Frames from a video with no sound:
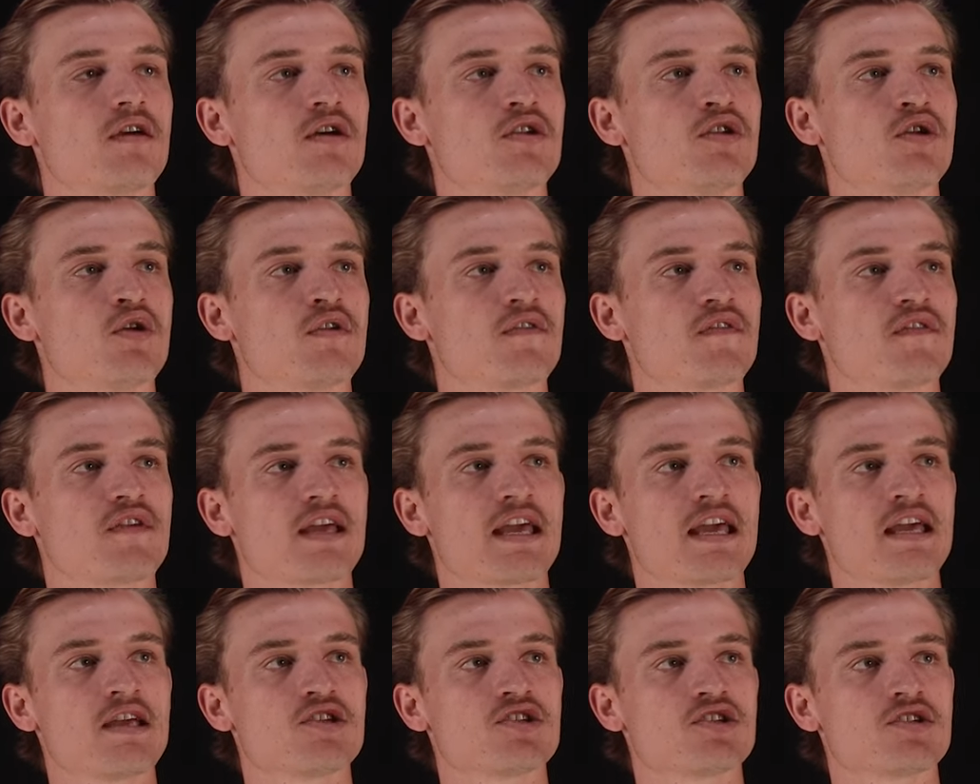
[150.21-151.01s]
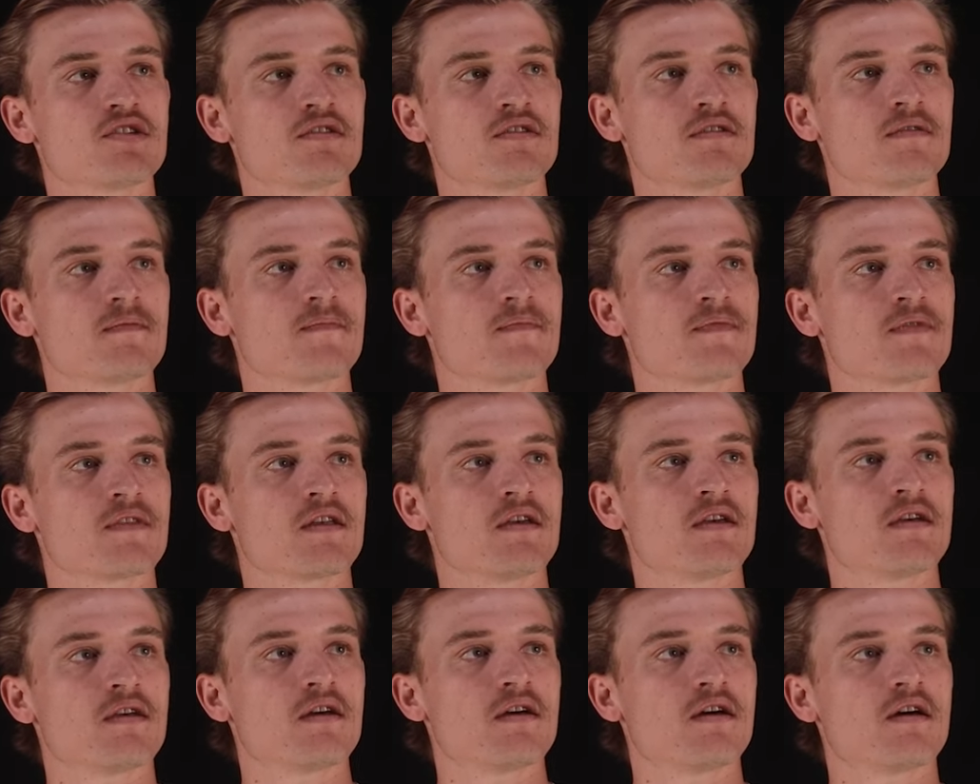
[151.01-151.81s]
a notification
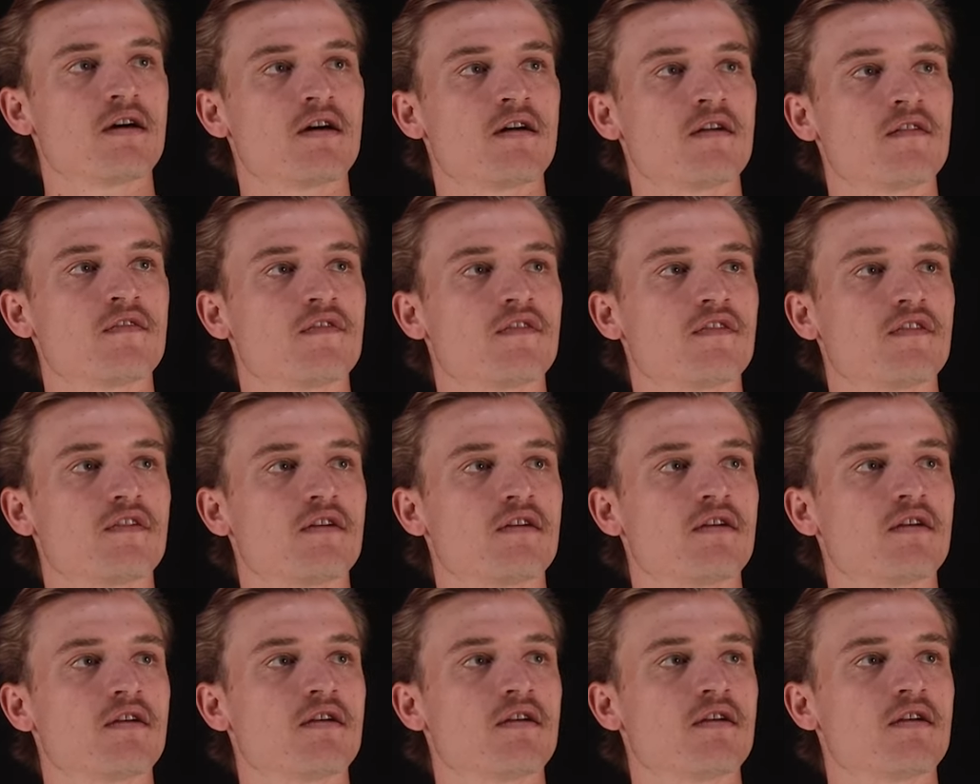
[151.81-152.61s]
of